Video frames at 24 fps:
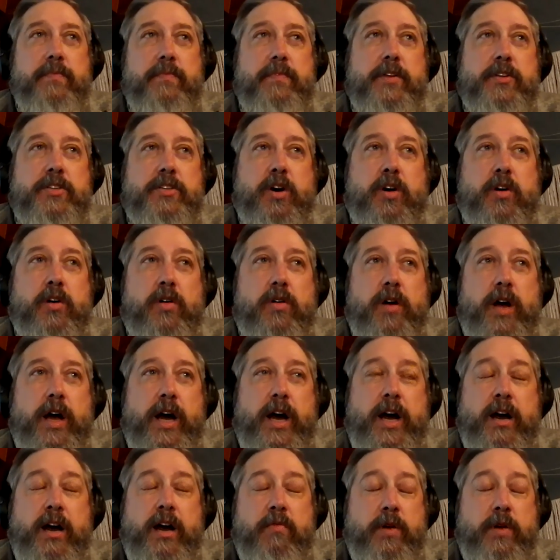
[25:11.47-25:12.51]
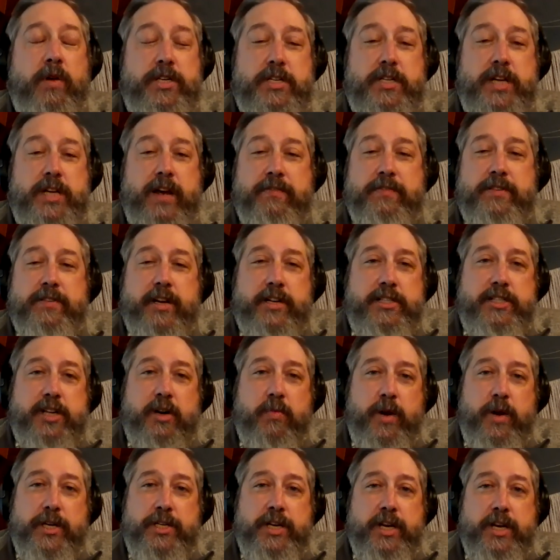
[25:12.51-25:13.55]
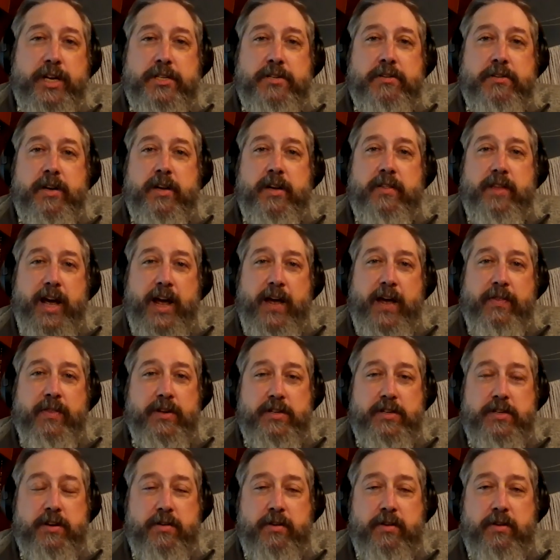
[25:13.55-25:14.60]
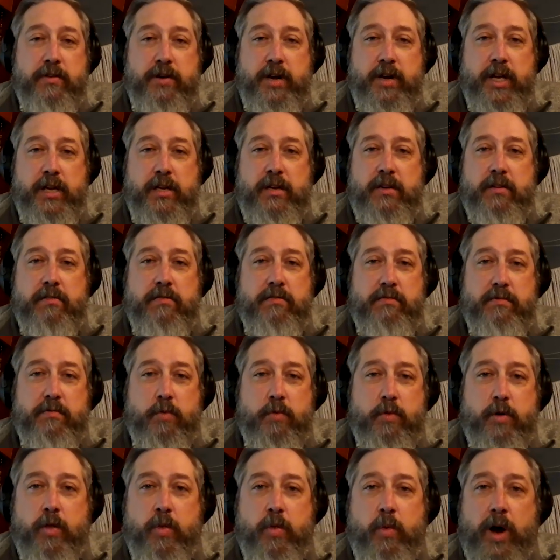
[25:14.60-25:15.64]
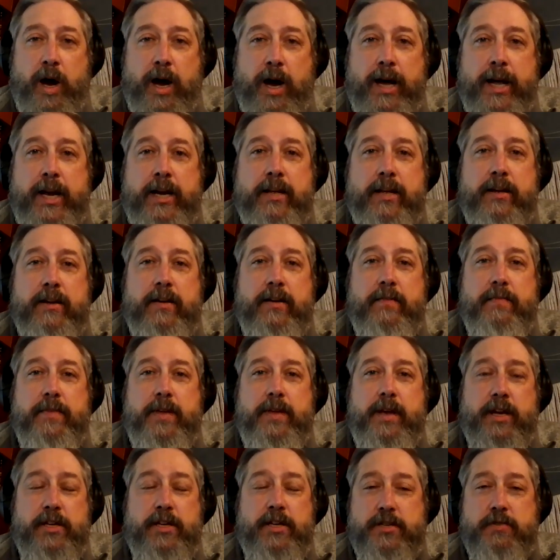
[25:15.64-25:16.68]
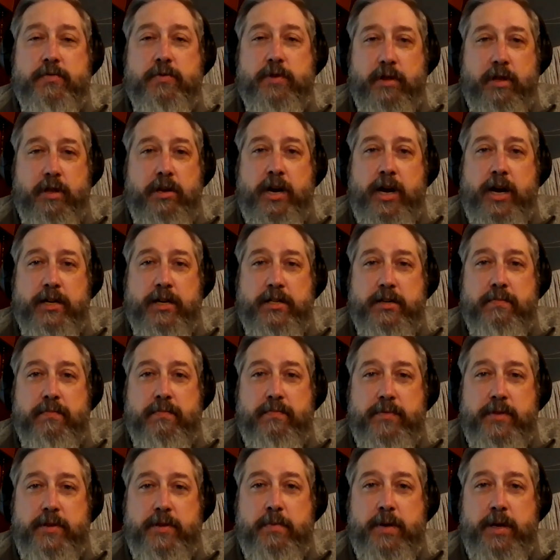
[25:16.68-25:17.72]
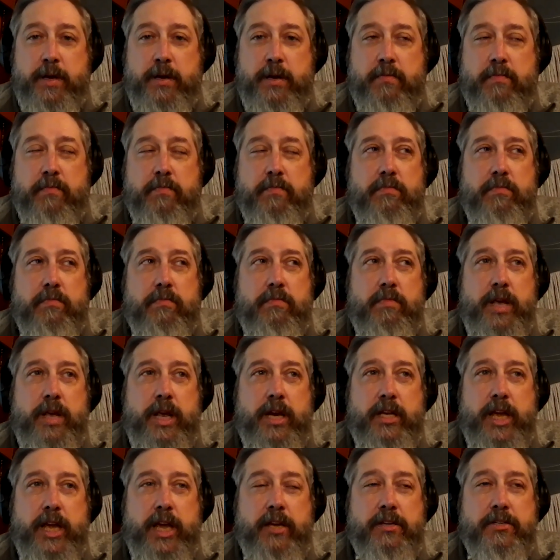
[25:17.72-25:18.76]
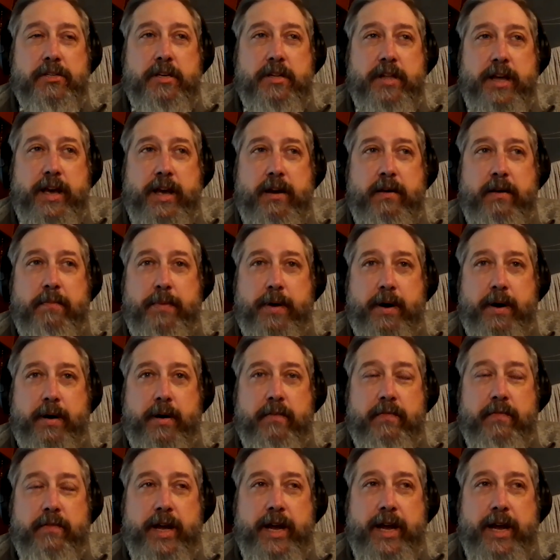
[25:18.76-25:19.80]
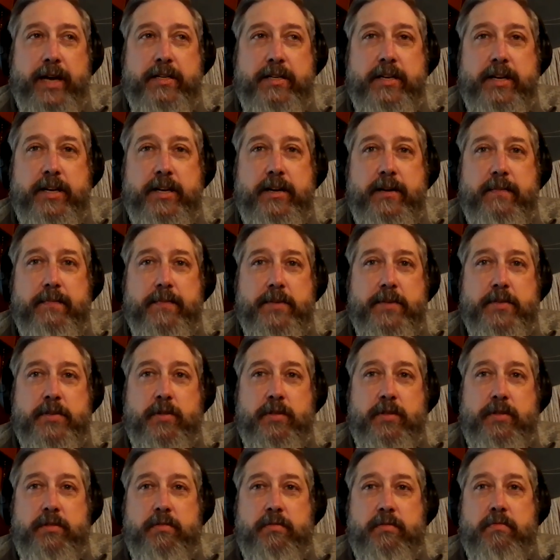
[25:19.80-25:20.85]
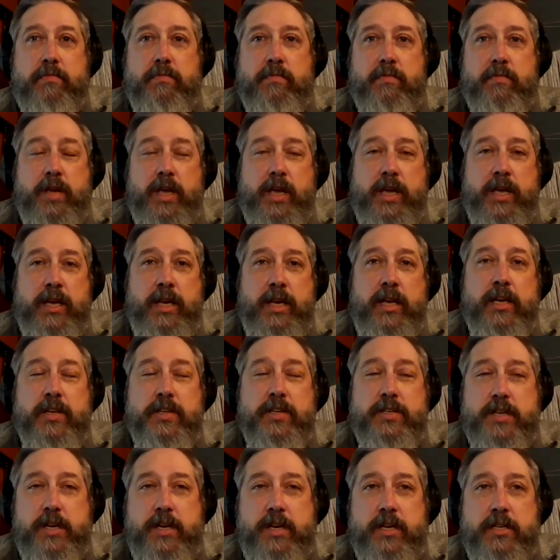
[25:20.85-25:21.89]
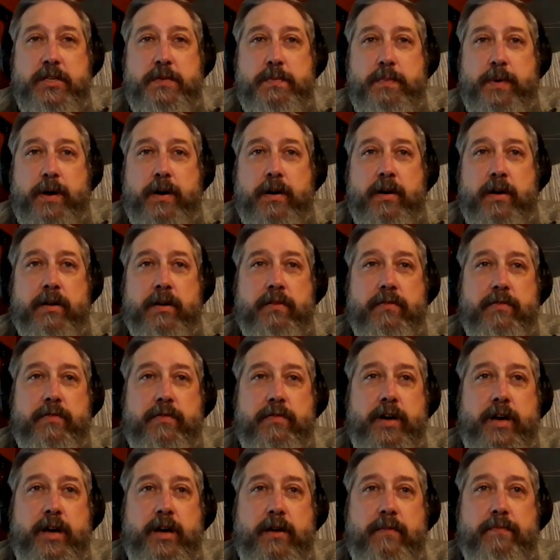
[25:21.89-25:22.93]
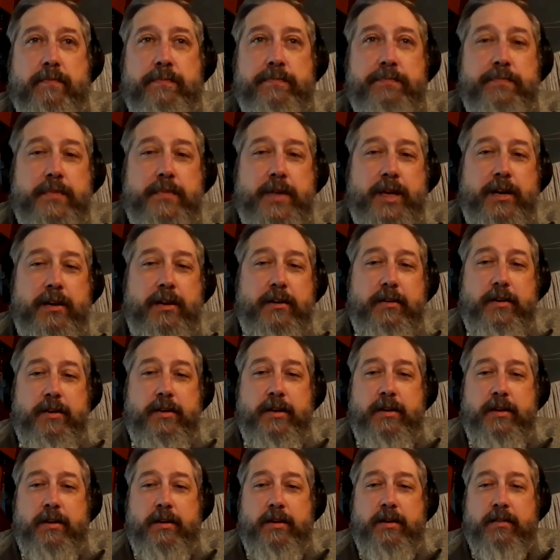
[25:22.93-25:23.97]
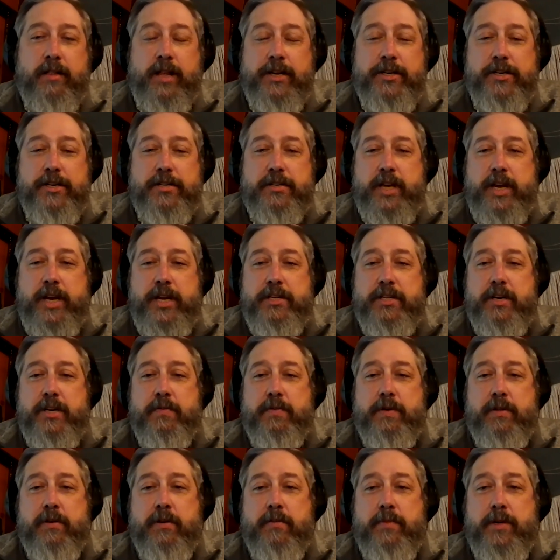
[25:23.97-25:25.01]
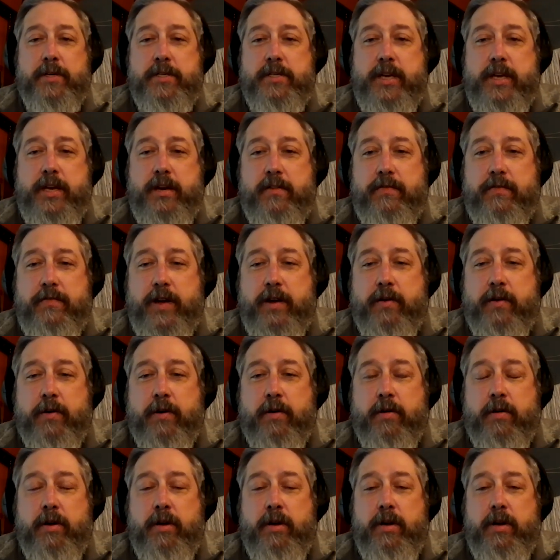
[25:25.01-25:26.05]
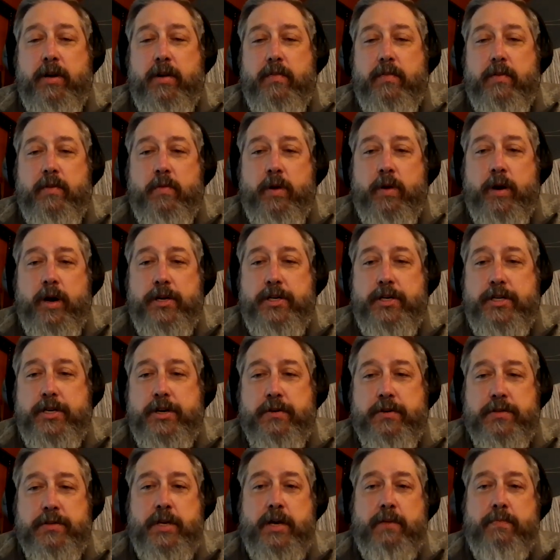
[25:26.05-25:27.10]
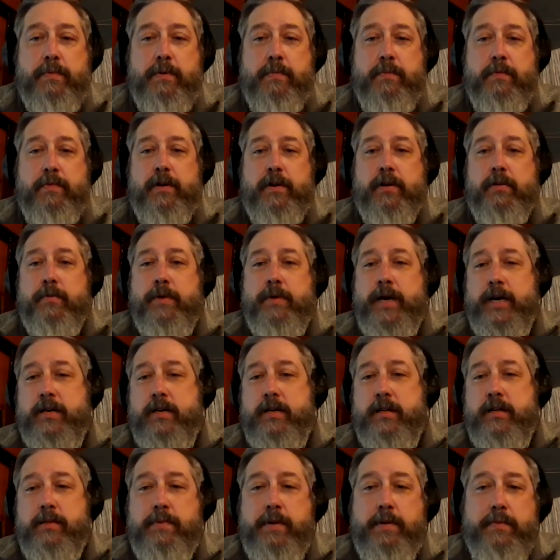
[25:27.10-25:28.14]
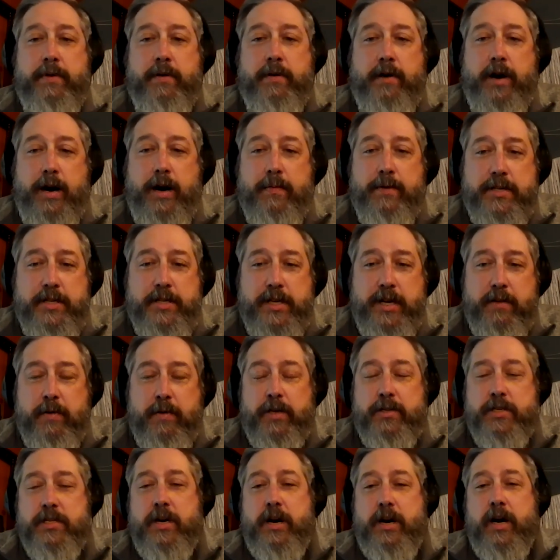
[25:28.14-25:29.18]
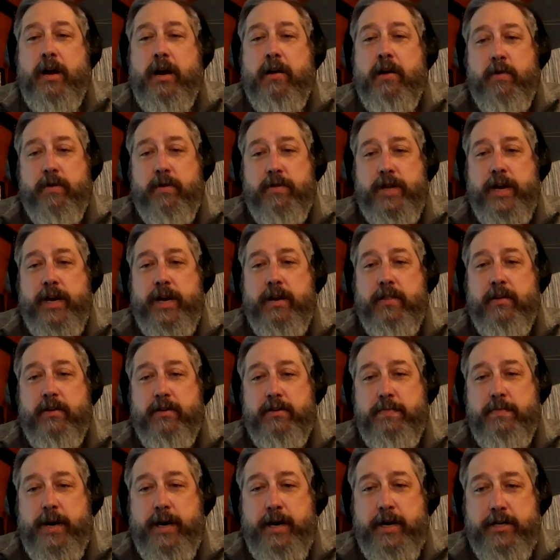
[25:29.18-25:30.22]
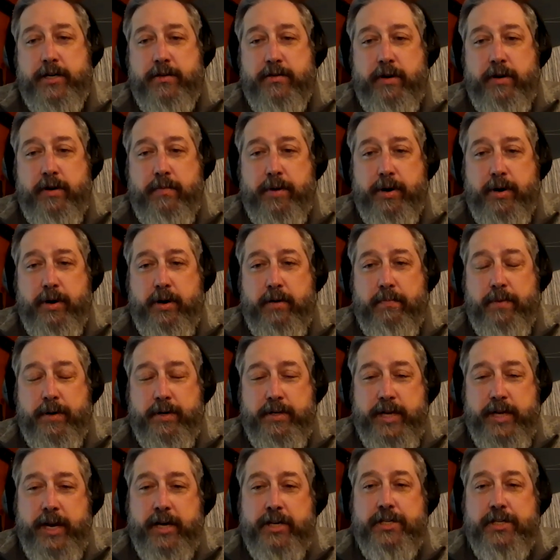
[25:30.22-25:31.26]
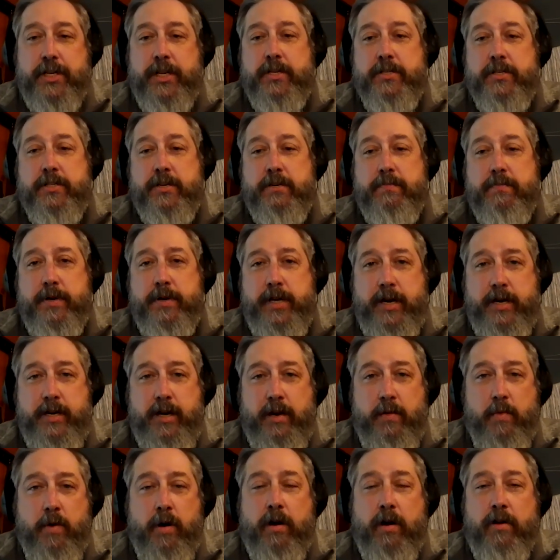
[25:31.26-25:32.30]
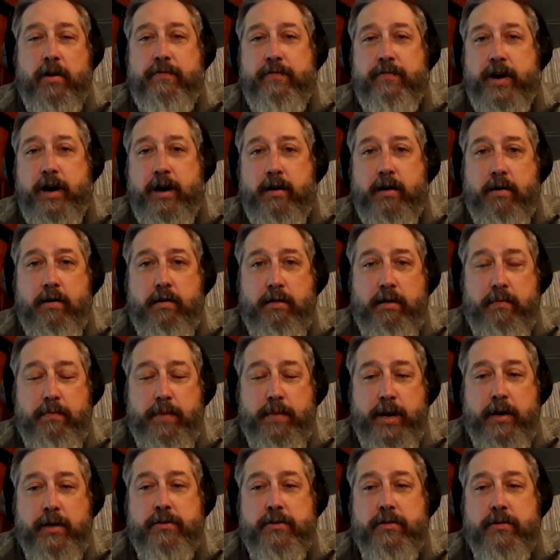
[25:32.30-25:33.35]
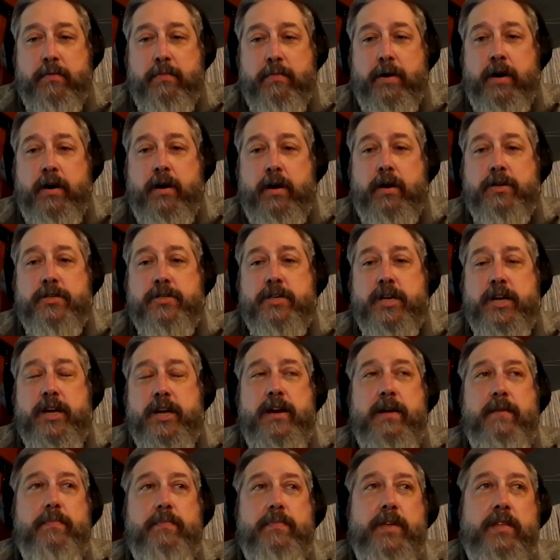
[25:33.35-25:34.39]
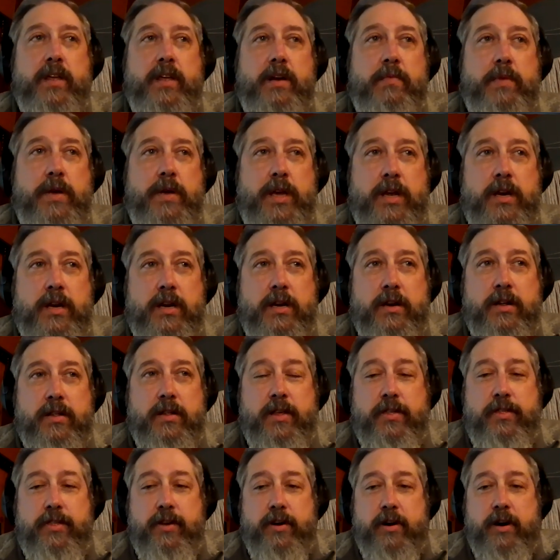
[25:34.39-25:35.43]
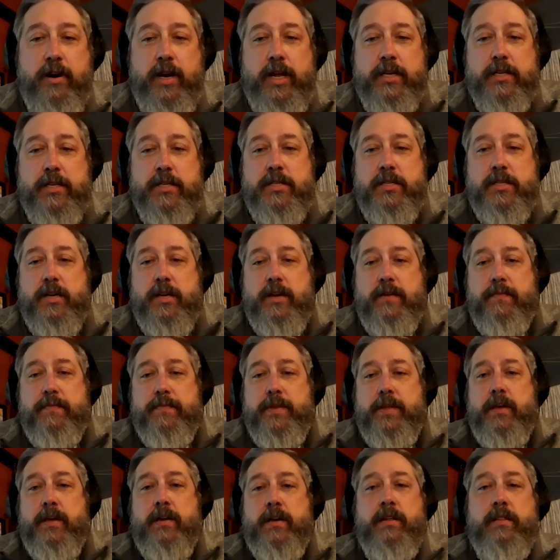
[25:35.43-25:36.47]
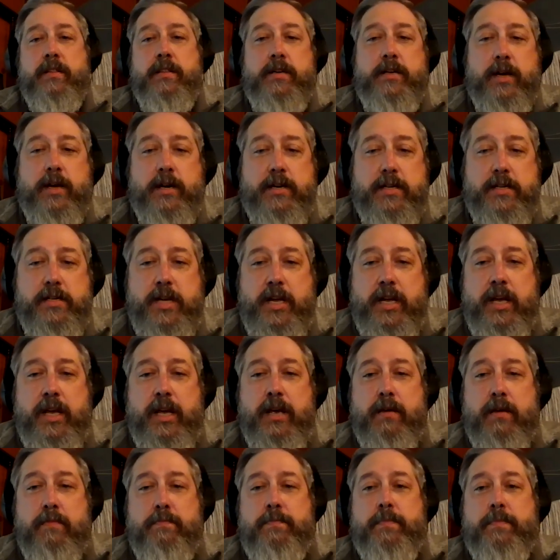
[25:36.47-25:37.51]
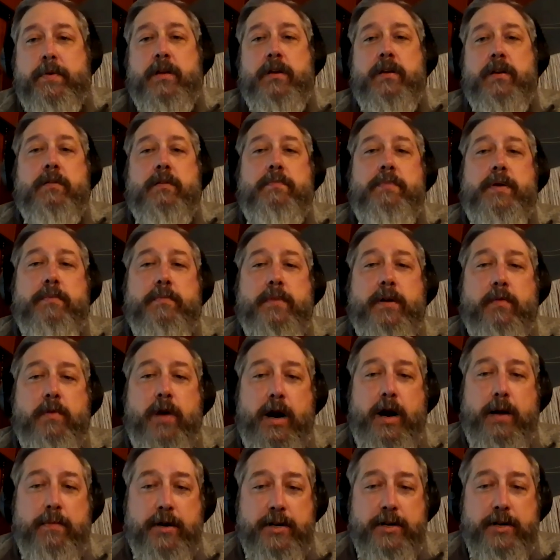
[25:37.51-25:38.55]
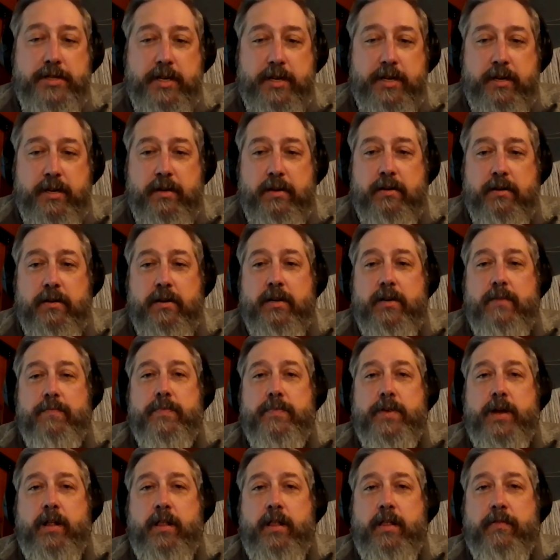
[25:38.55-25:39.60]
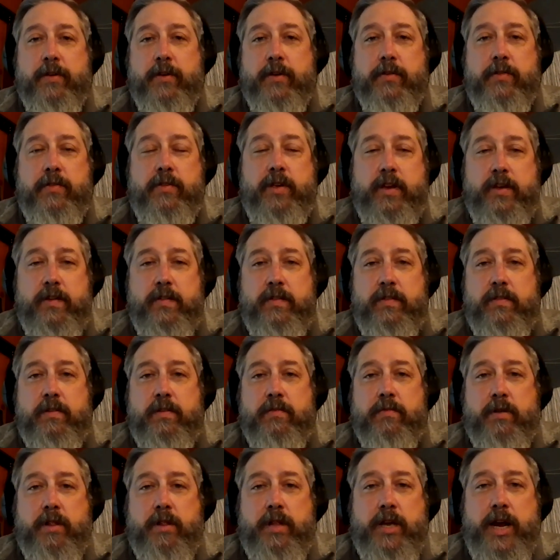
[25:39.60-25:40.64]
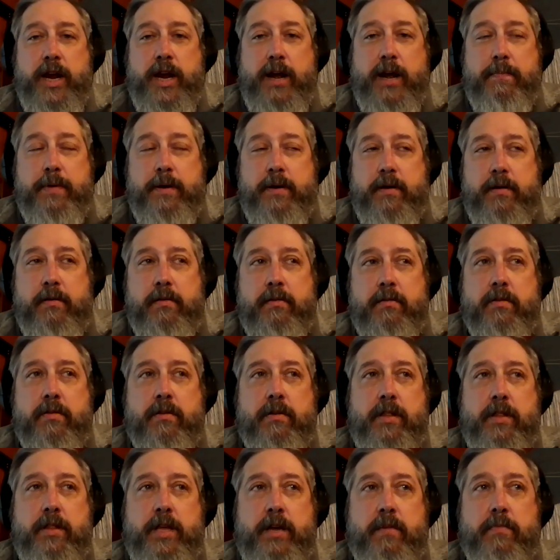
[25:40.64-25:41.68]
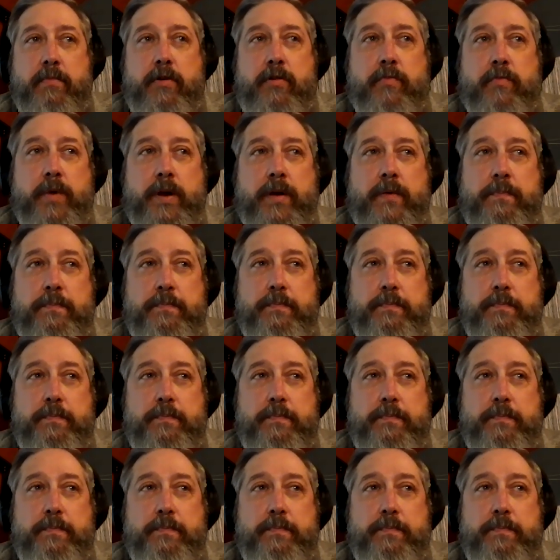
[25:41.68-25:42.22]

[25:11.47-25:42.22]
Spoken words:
So we just have such a rich history of that that's so unique worldwide. And it's just really awesome to be engaged in that and part of that. So it is part of our legislation, whether it be state or federal, where it shows up. And when we go back to the Pittman-Robertson, we start out with kind of those migratory bird protections and protecting waterfowl and migratory birds. And then we get into the 30s and the duck stamp and Pittman-Robertson, all of those things that really happened during that movement.